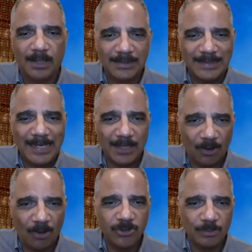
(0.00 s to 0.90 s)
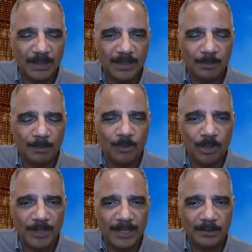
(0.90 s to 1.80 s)
A state can also become
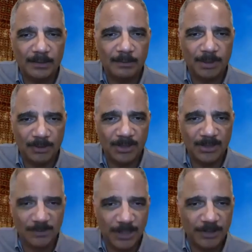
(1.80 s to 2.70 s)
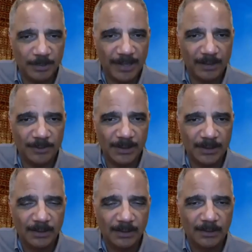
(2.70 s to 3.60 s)
more red because of
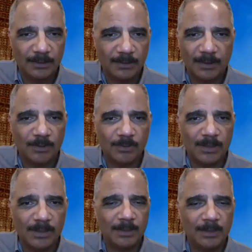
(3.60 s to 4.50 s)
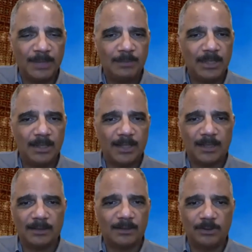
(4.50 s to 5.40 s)
gerrymandering. You know, it, it may be
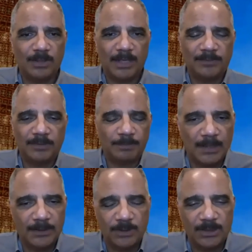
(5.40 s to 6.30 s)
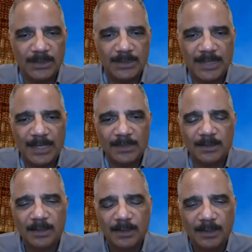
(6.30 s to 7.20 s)
that you have, as you see in
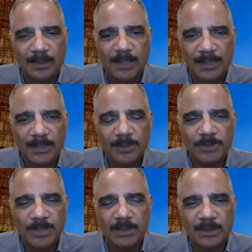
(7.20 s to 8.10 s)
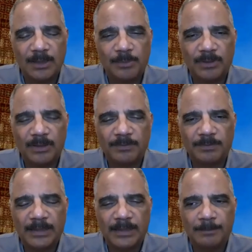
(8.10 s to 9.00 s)
Texas, an increase in the number of
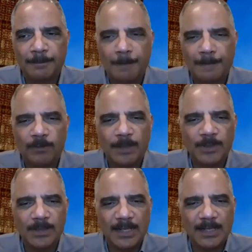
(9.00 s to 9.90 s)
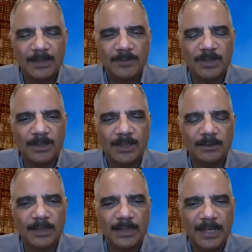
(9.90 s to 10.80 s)
um, representatives that they're
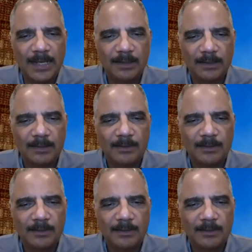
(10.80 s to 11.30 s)
going to get.